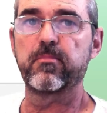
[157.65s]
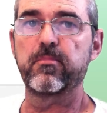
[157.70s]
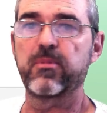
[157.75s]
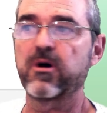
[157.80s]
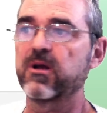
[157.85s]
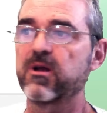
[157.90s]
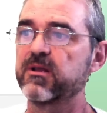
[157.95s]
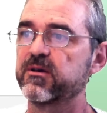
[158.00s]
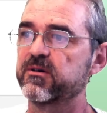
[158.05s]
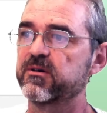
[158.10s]

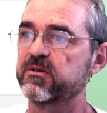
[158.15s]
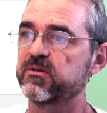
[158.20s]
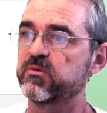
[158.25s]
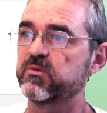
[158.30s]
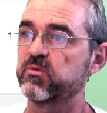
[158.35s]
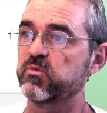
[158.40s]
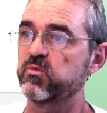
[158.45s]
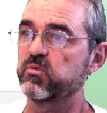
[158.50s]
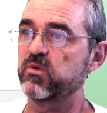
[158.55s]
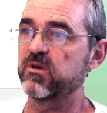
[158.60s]

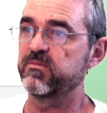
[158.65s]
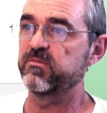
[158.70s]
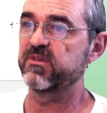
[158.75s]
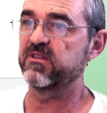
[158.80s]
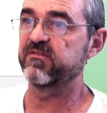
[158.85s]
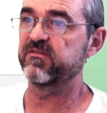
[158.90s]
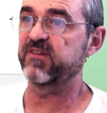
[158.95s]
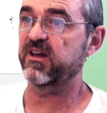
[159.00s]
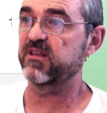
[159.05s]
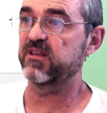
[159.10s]
polygon will
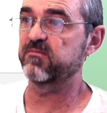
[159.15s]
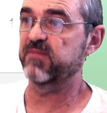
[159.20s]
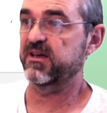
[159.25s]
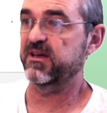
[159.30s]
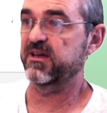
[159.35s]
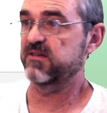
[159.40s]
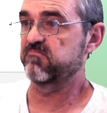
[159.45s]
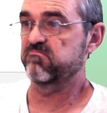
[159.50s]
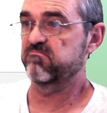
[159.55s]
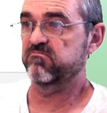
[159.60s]
be defined
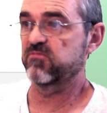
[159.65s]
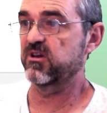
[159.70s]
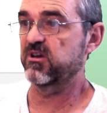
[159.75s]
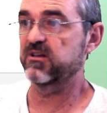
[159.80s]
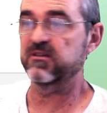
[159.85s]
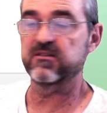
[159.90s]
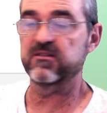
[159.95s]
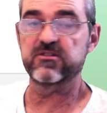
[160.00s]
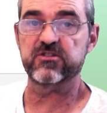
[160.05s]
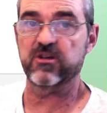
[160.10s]
by,
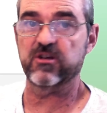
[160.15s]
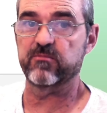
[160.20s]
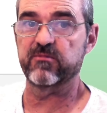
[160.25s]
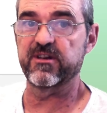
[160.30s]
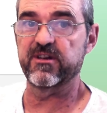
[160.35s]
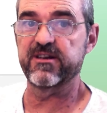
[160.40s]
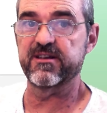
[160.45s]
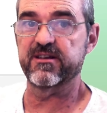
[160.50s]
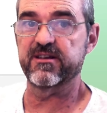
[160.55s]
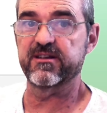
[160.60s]
well, some
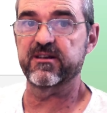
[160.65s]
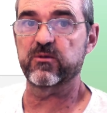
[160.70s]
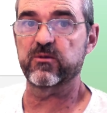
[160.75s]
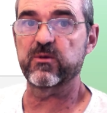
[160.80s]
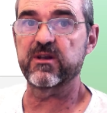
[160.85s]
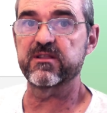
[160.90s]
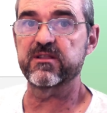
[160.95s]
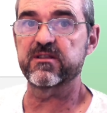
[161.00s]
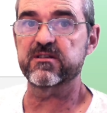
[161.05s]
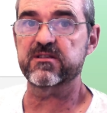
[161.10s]
linear
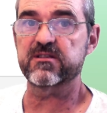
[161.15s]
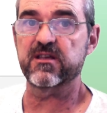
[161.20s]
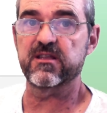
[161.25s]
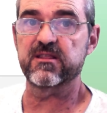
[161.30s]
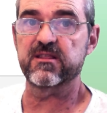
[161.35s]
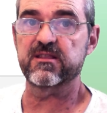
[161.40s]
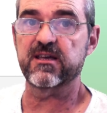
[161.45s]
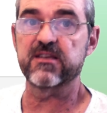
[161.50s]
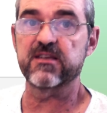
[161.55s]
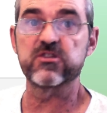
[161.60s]
inequalities
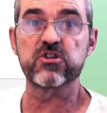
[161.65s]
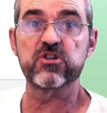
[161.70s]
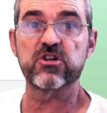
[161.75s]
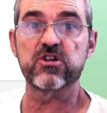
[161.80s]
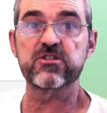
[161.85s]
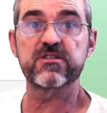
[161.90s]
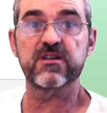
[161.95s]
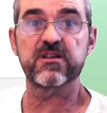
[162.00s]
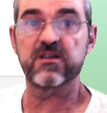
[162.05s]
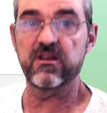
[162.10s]
that I
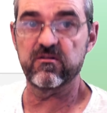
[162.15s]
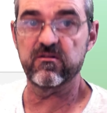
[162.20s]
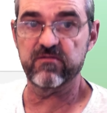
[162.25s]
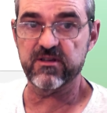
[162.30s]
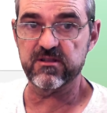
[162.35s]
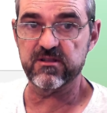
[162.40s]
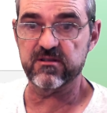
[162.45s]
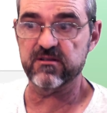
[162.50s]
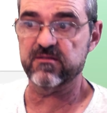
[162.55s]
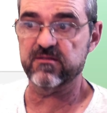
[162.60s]
just
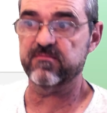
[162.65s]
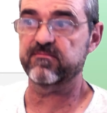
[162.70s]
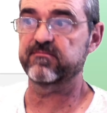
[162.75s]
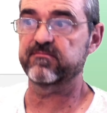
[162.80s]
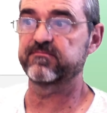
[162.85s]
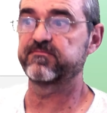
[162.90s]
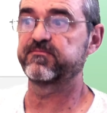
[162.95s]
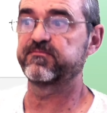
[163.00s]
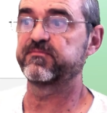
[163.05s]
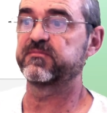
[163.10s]
invented.
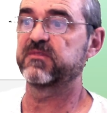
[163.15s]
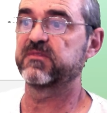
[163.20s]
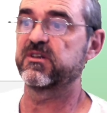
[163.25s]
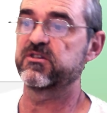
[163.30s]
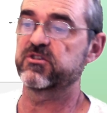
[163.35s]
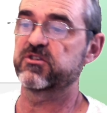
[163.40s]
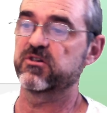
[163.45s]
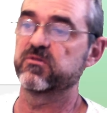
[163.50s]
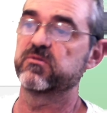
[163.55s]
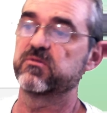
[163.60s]

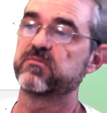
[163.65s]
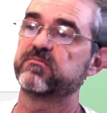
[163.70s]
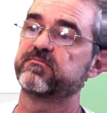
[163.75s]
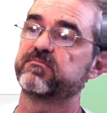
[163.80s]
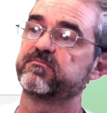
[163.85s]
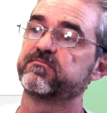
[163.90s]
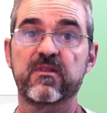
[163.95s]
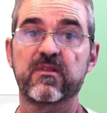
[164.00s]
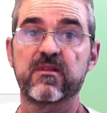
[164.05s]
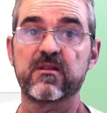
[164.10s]
So
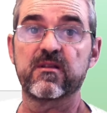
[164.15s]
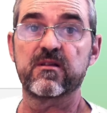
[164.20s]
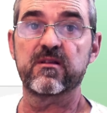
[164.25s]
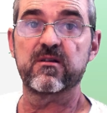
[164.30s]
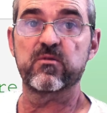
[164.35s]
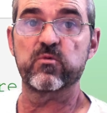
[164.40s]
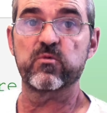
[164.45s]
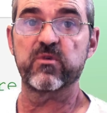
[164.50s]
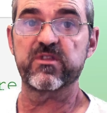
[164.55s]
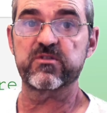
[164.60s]

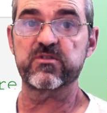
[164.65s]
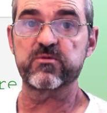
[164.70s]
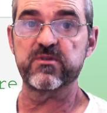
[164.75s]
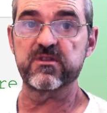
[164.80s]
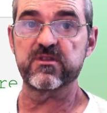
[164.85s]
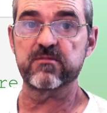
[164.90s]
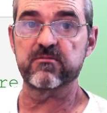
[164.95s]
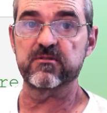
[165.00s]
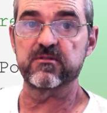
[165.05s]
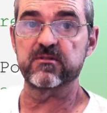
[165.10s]
with
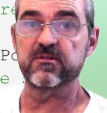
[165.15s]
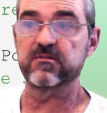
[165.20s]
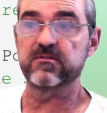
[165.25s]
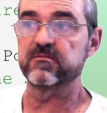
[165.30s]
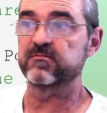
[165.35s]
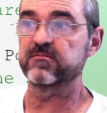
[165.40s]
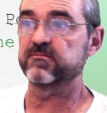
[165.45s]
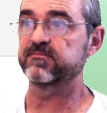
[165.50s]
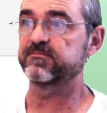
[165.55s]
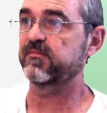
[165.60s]
suitable
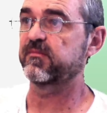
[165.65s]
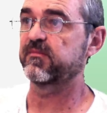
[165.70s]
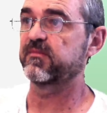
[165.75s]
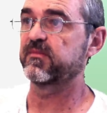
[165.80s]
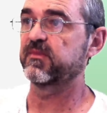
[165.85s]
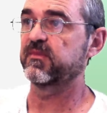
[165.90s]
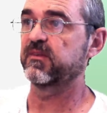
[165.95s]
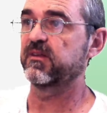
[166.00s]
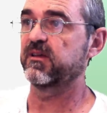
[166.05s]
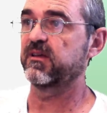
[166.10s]

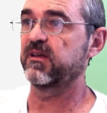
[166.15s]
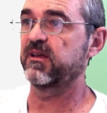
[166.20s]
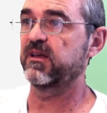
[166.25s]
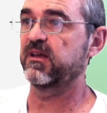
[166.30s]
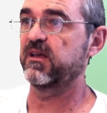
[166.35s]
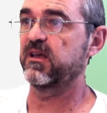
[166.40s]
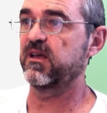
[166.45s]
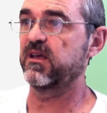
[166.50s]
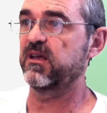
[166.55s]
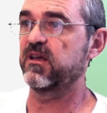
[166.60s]

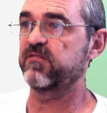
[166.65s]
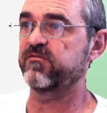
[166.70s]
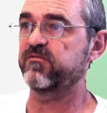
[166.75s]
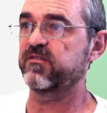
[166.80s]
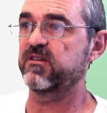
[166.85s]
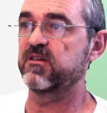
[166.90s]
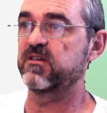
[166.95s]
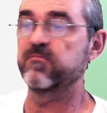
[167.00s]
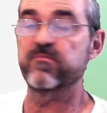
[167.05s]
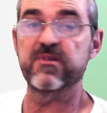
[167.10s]

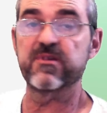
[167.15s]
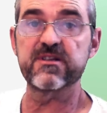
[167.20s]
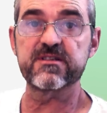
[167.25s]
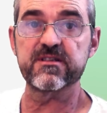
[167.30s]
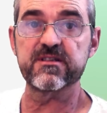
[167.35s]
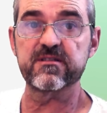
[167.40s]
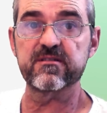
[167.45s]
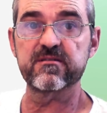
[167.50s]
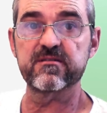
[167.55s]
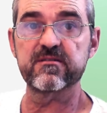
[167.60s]
f
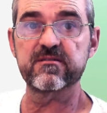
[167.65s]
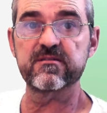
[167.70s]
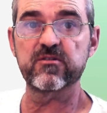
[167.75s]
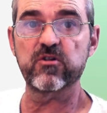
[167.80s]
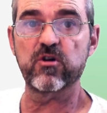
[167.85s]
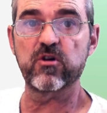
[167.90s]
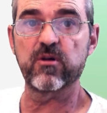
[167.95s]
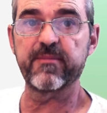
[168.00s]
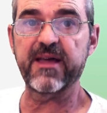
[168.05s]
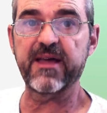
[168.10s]
implicit
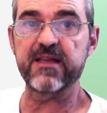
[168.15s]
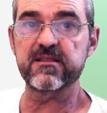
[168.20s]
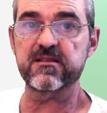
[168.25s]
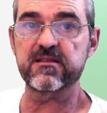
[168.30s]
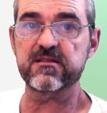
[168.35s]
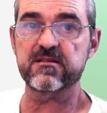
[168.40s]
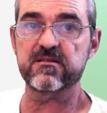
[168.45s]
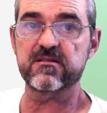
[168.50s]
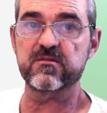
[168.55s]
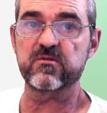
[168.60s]

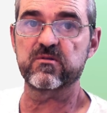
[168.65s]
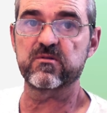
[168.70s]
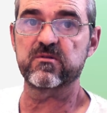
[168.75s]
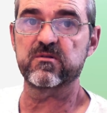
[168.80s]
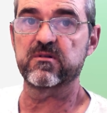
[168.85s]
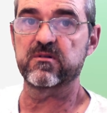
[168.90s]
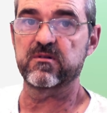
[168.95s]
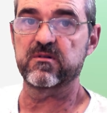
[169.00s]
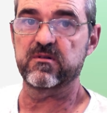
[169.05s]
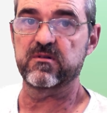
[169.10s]
commands,
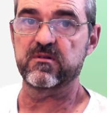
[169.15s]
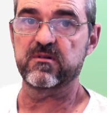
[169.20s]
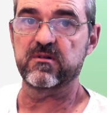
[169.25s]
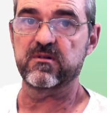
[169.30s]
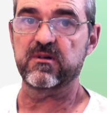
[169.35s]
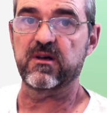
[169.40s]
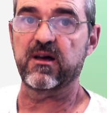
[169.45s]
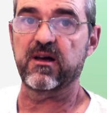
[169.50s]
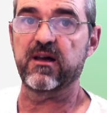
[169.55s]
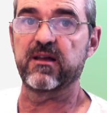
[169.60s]

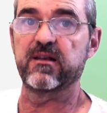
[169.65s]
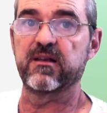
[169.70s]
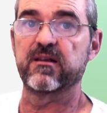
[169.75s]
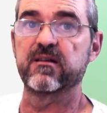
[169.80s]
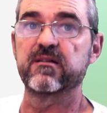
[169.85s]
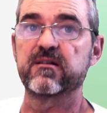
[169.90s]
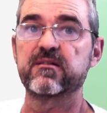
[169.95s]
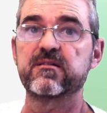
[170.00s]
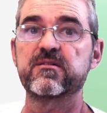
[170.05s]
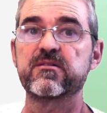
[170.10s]

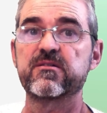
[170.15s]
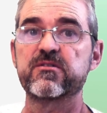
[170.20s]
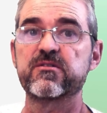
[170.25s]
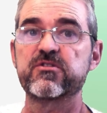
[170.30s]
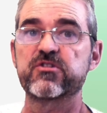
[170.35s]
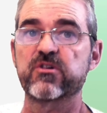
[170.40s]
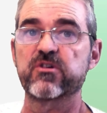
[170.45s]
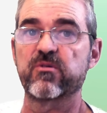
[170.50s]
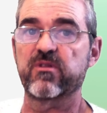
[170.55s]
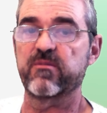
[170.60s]
I'll
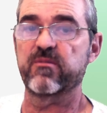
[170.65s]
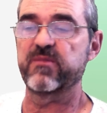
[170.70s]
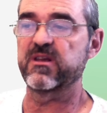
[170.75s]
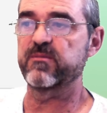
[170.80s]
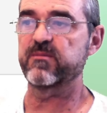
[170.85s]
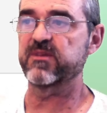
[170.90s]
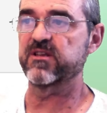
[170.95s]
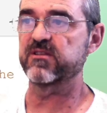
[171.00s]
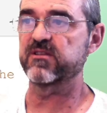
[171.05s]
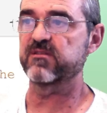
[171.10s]
show them
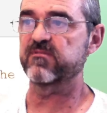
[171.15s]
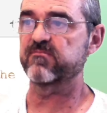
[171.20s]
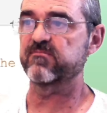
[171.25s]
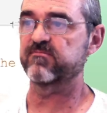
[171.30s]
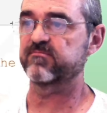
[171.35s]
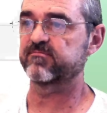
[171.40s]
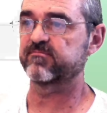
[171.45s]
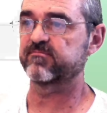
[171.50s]
in a minute,